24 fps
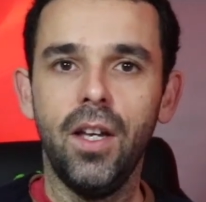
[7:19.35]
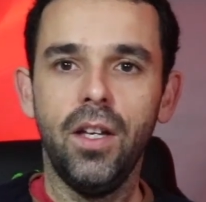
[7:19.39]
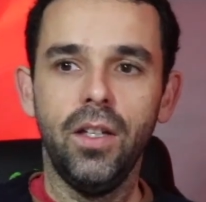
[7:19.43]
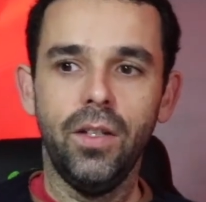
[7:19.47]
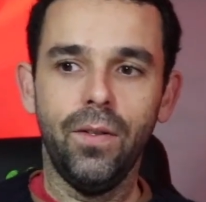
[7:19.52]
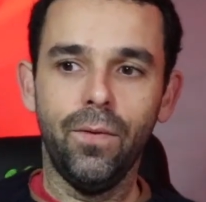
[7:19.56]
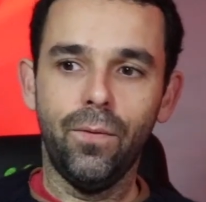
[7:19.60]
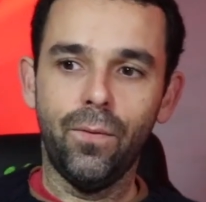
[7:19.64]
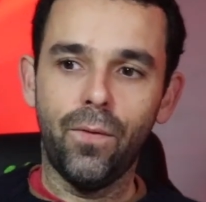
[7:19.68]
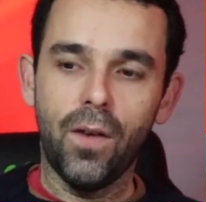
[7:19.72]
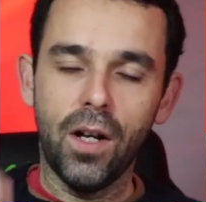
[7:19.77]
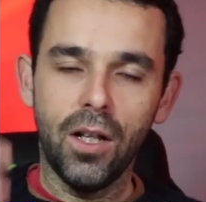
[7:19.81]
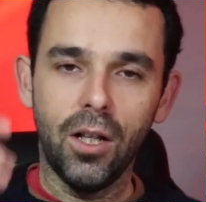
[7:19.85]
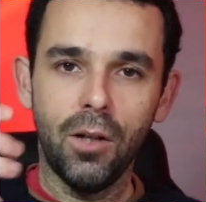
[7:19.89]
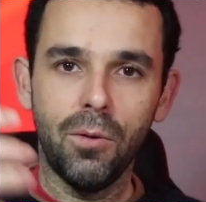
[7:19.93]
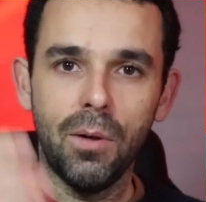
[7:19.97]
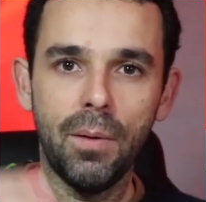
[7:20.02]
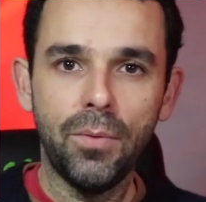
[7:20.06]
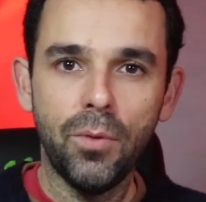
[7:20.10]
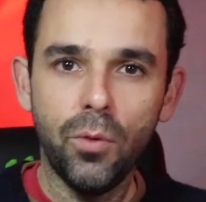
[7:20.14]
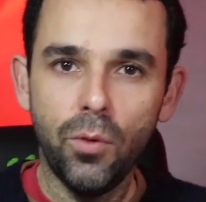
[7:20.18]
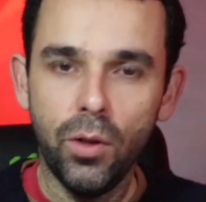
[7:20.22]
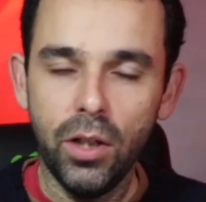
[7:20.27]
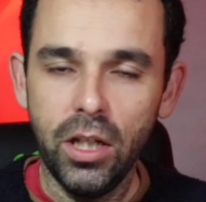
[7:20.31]
You follow
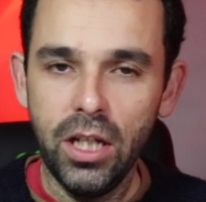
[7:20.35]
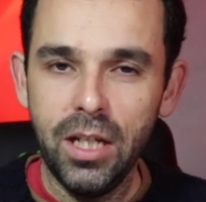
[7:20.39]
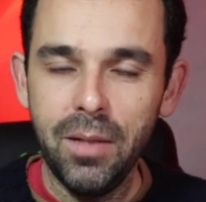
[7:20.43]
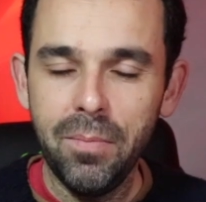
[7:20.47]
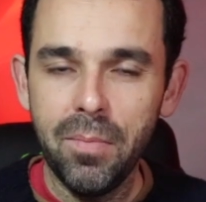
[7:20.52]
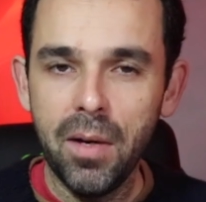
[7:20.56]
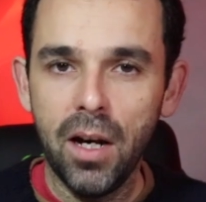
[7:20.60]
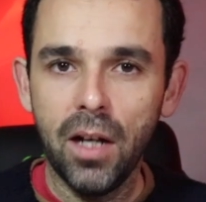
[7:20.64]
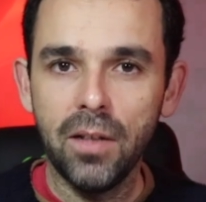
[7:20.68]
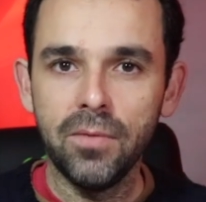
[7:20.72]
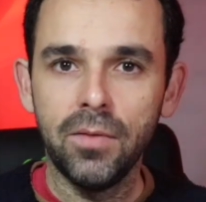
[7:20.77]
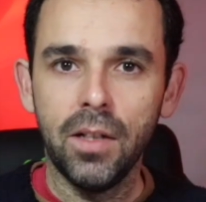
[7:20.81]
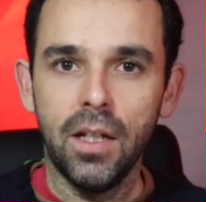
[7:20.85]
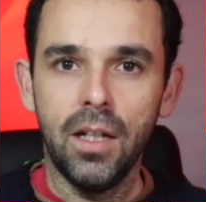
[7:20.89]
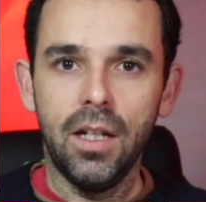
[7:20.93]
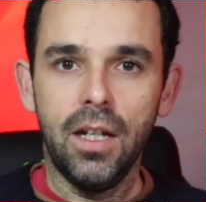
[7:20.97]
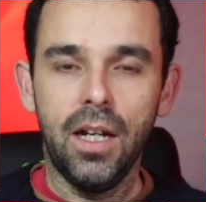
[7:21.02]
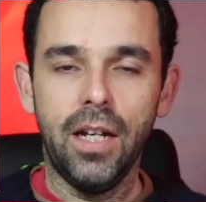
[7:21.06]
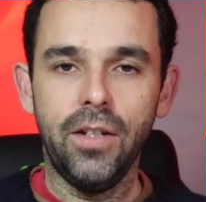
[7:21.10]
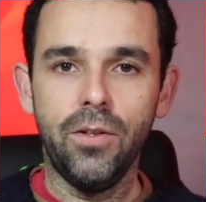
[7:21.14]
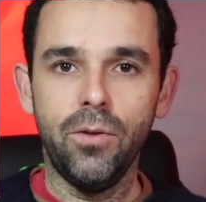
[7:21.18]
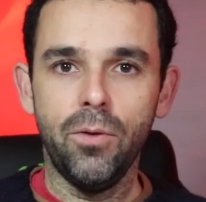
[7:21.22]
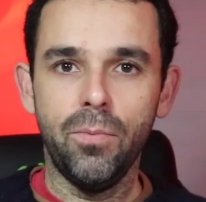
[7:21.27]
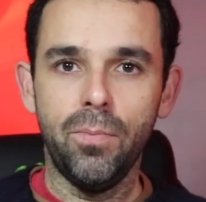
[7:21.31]
up through email,
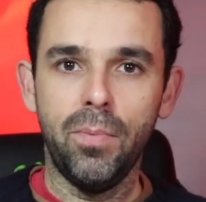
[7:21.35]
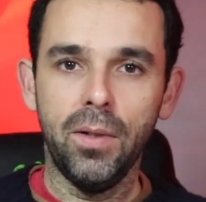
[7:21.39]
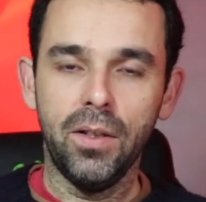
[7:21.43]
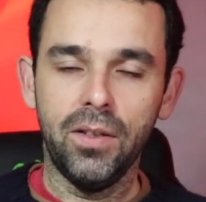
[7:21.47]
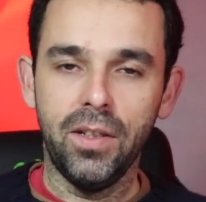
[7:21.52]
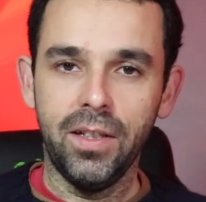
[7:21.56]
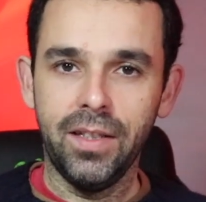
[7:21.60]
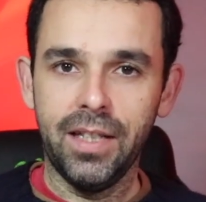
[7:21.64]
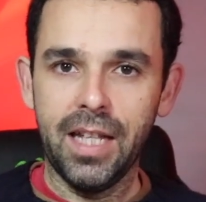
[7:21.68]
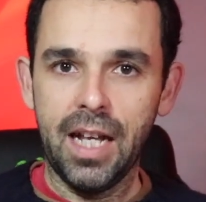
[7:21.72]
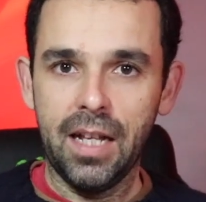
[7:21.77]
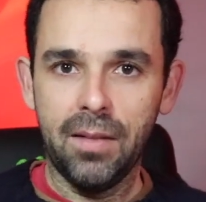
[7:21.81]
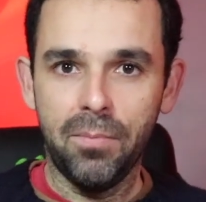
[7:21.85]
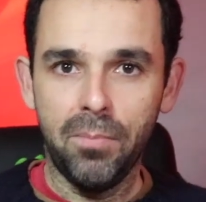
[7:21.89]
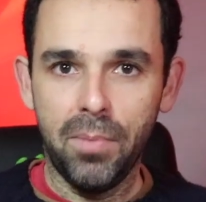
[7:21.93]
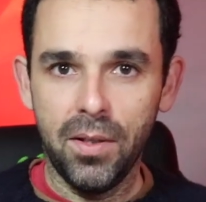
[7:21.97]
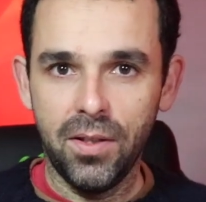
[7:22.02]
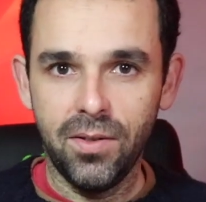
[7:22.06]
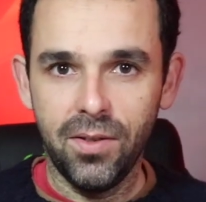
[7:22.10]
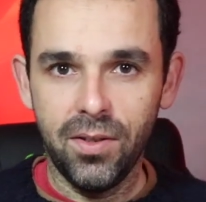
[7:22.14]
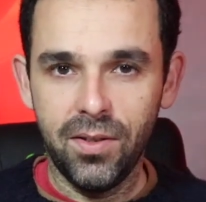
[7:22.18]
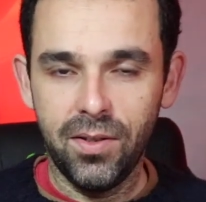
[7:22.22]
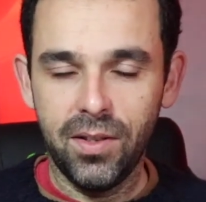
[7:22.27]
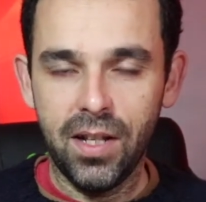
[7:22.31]
and you're building that
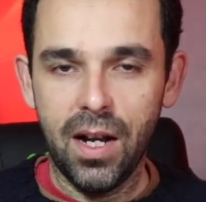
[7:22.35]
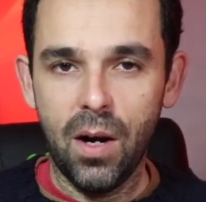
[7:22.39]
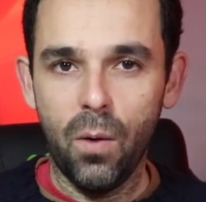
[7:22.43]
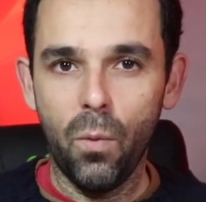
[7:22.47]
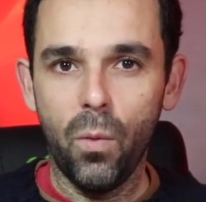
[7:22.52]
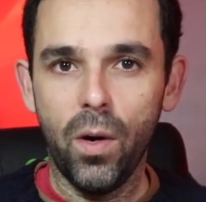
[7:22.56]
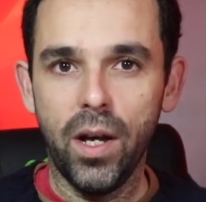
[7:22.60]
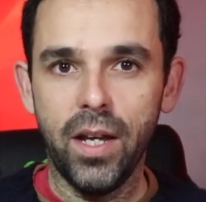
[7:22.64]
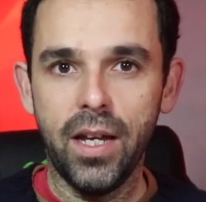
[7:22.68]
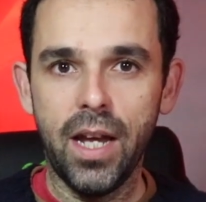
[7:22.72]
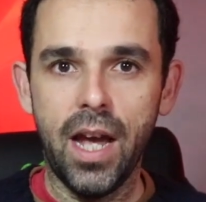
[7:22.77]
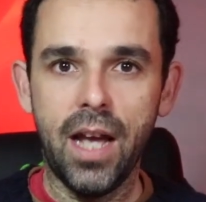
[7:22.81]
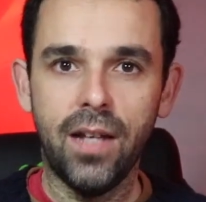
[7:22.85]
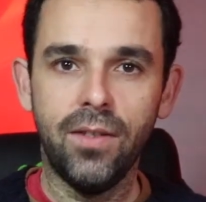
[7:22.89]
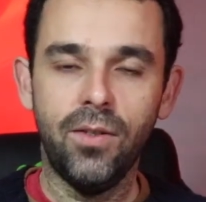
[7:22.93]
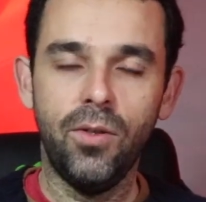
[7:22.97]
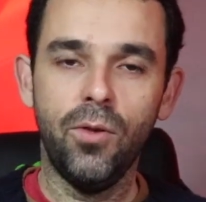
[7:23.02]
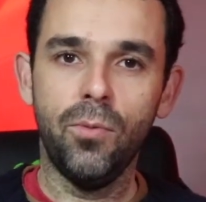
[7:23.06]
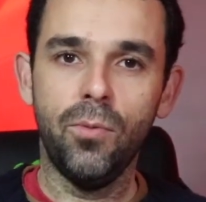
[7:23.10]
business that way as